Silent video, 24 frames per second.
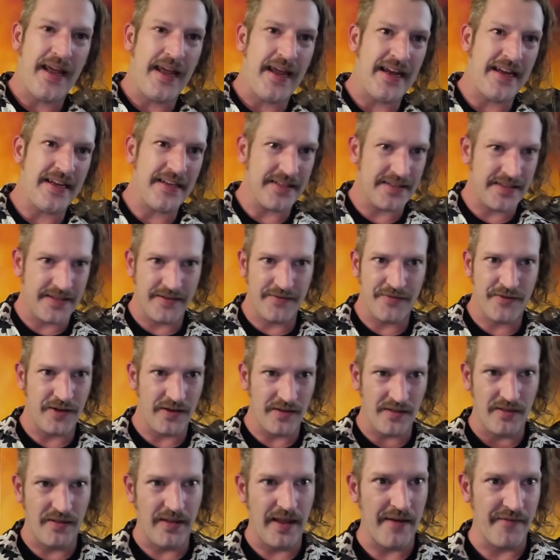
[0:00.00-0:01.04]
8
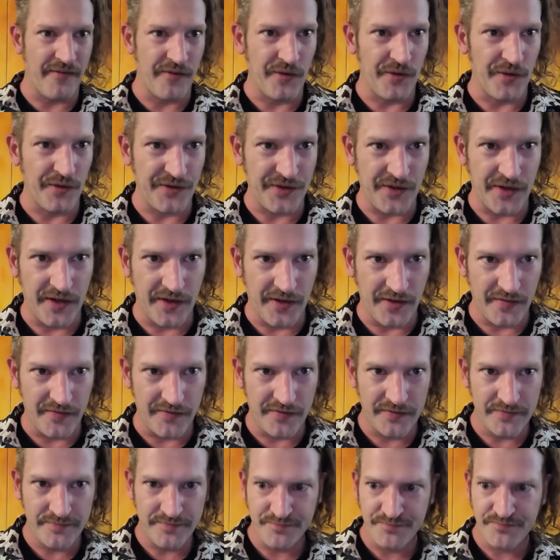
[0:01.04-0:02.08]
different levels
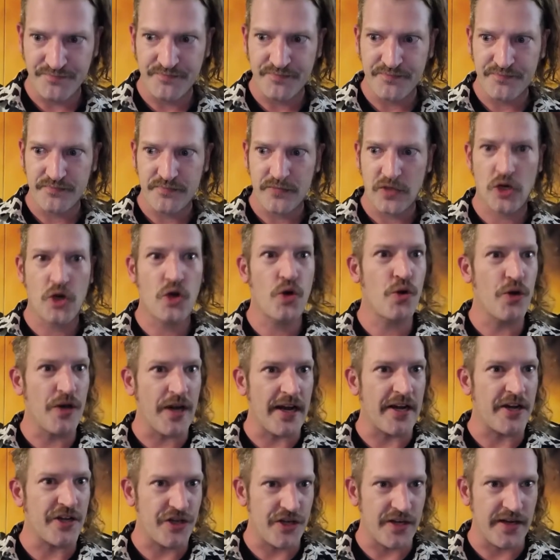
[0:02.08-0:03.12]
of
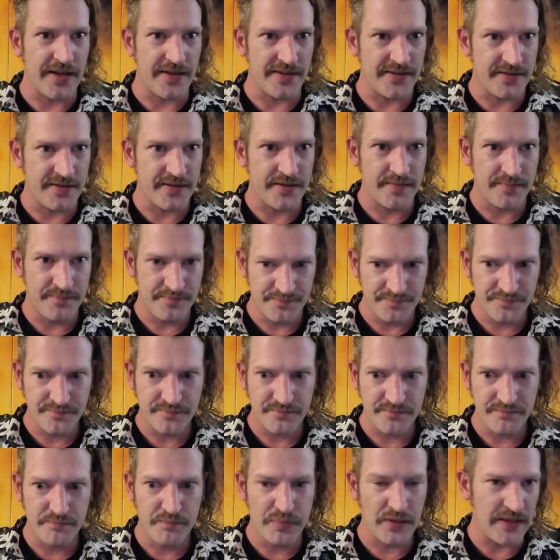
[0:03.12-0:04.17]
creationist
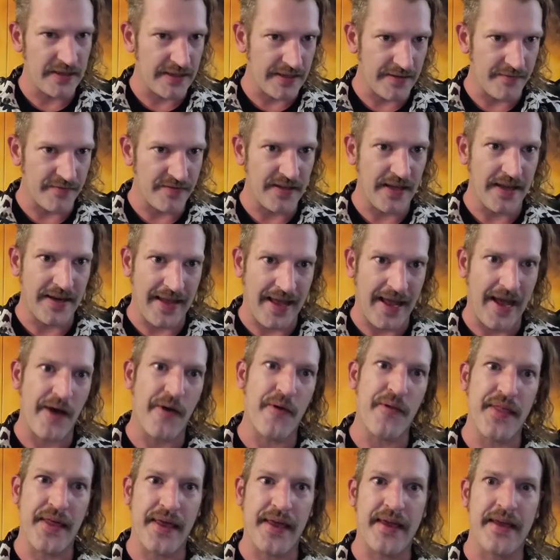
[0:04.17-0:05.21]
beliefs and
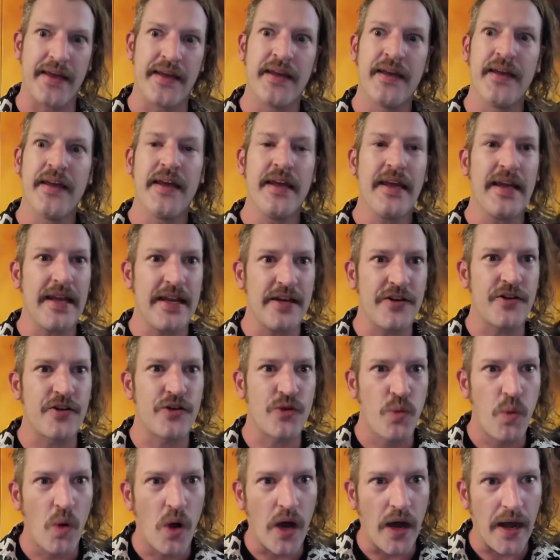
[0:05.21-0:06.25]
how they
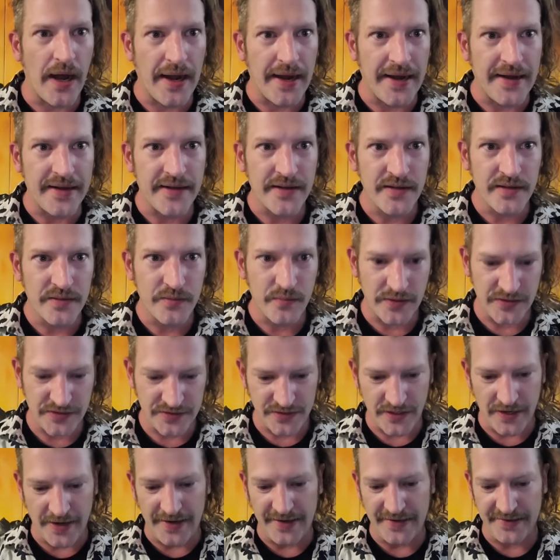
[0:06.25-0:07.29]
intertwine with
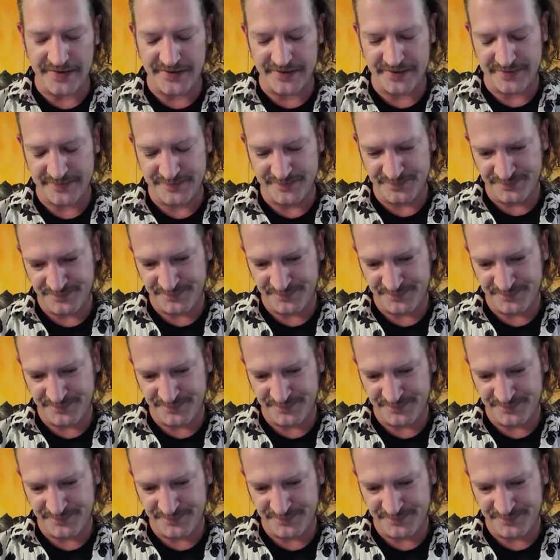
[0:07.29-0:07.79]
science.